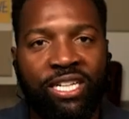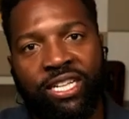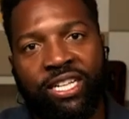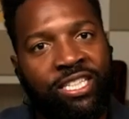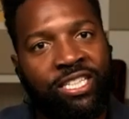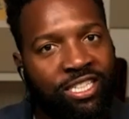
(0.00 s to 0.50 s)

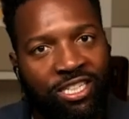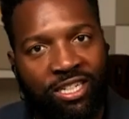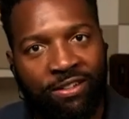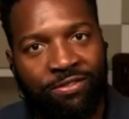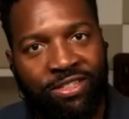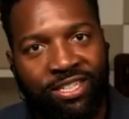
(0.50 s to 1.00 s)
this
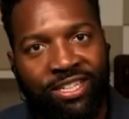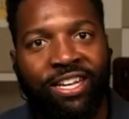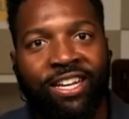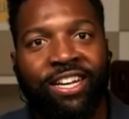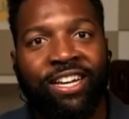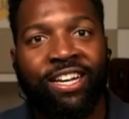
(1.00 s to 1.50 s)
shift,
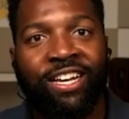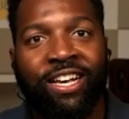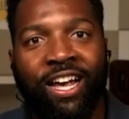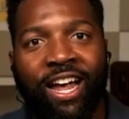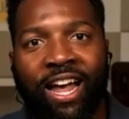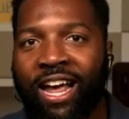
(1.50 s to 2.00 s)

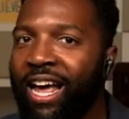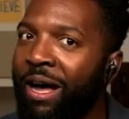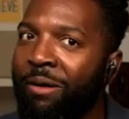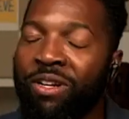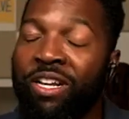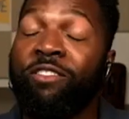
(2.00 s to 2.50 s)

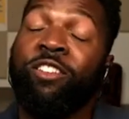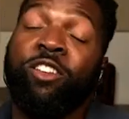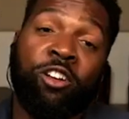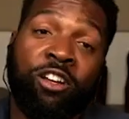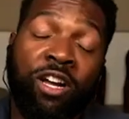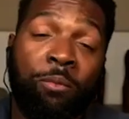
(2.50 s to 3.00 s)
if you're
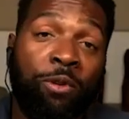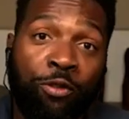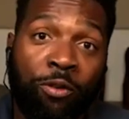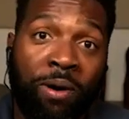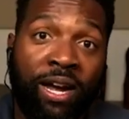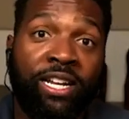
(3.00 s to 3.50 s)
coming from
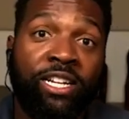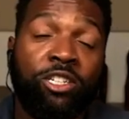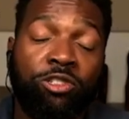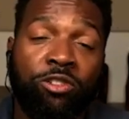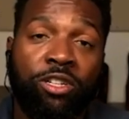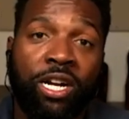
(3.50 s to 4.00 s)
my
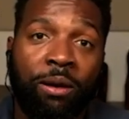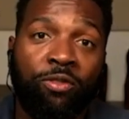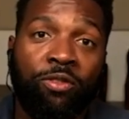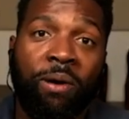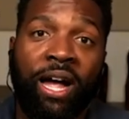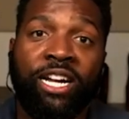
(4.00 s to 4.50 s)
industry, you're coming
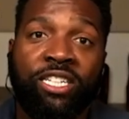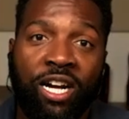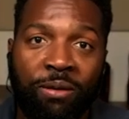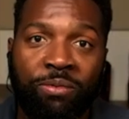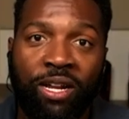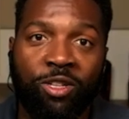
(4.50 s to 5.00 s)
from my job now.